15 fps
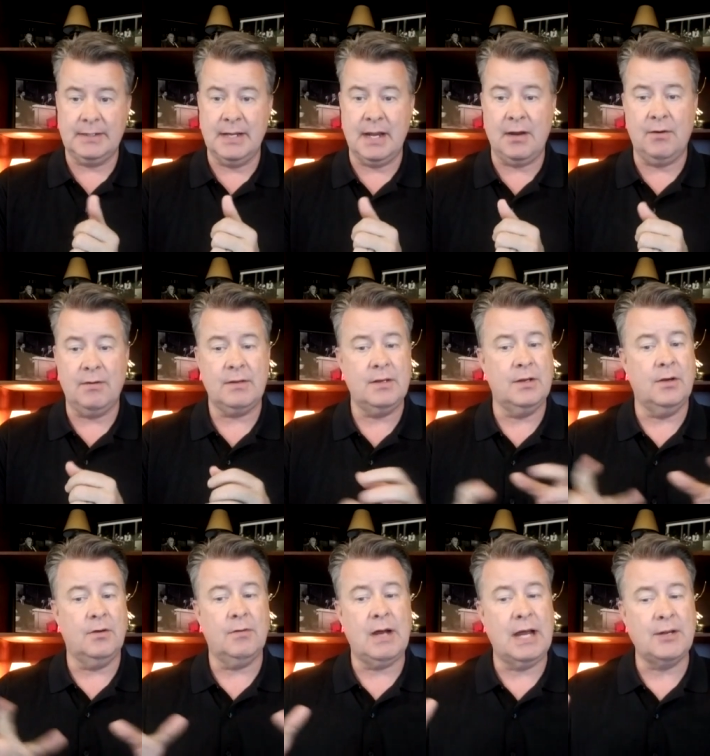Now, you
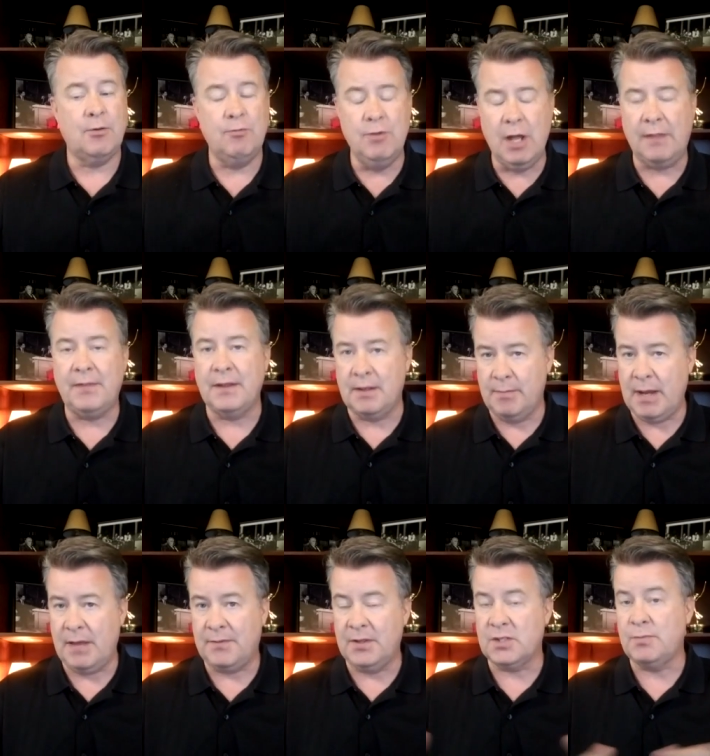know, I know nothing
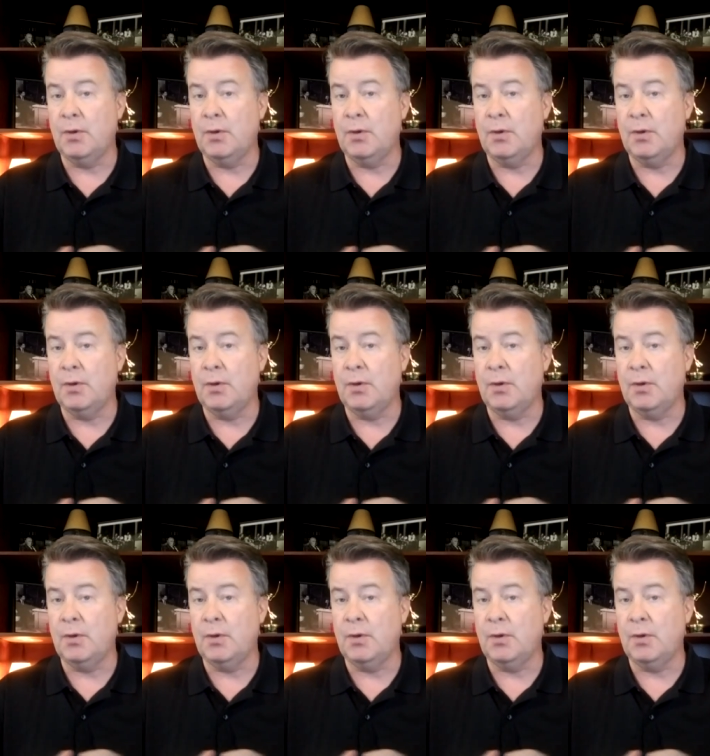about this,